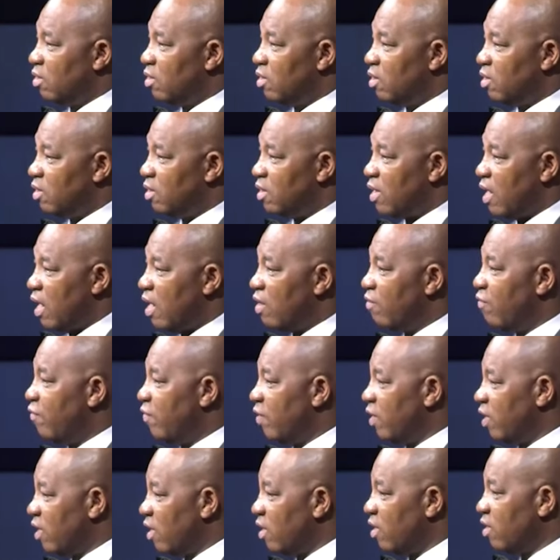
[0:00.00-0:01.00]
in
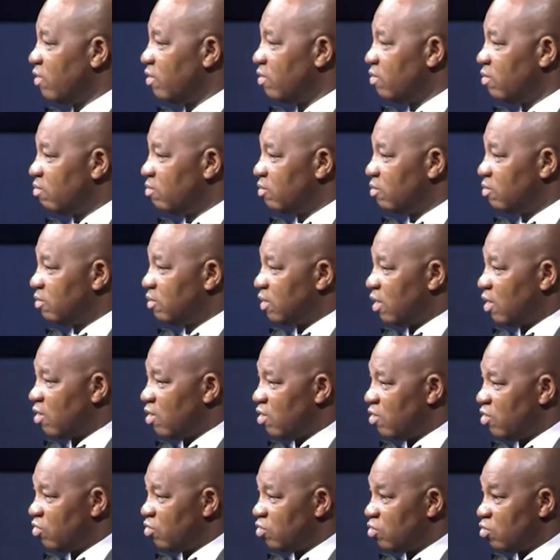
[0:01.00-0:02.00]
Africa,
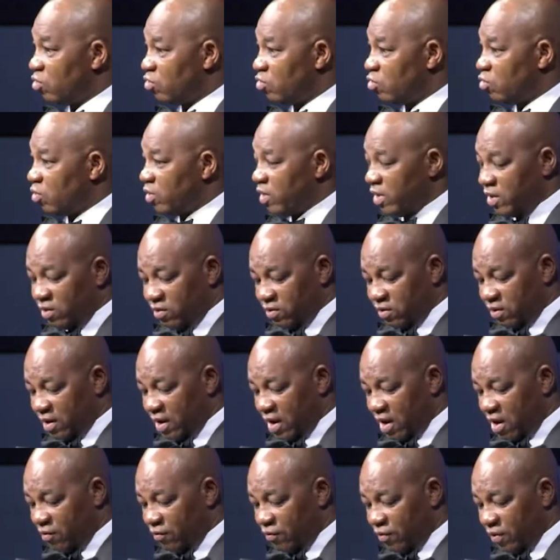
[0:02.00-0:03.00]
secondary school students
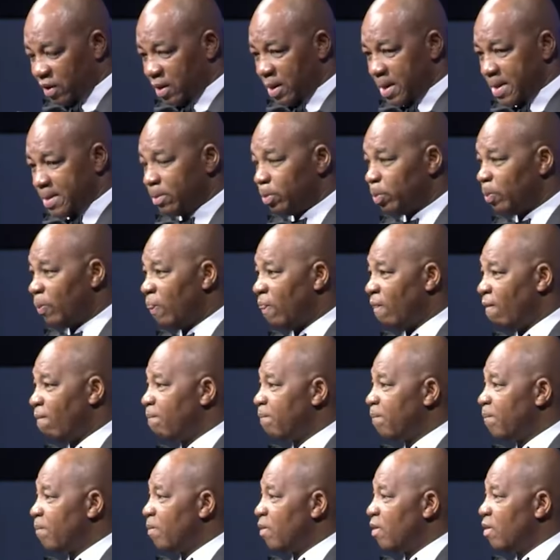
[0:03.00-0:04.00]
in Africa.
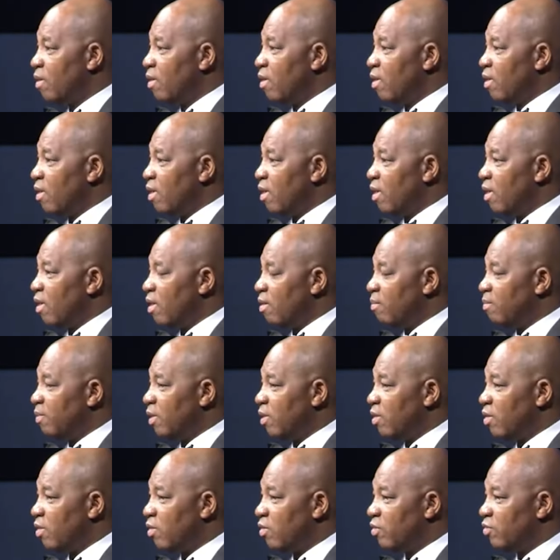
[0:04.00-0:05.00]

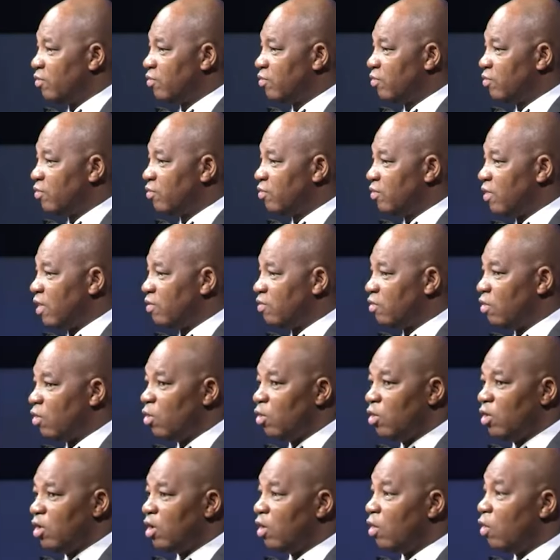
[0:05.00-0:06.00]
because there's a
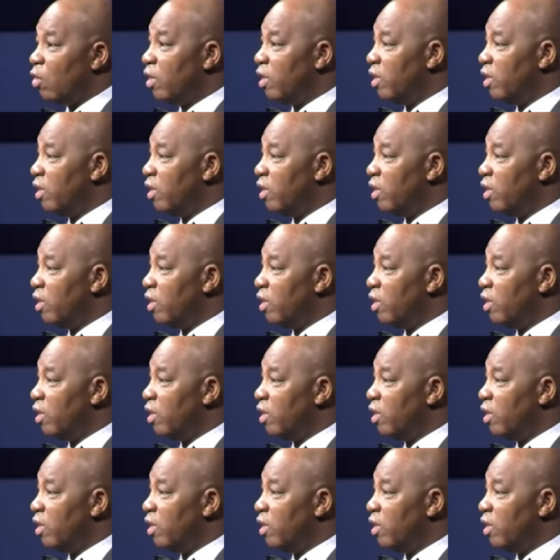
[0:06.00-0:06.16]
whole lot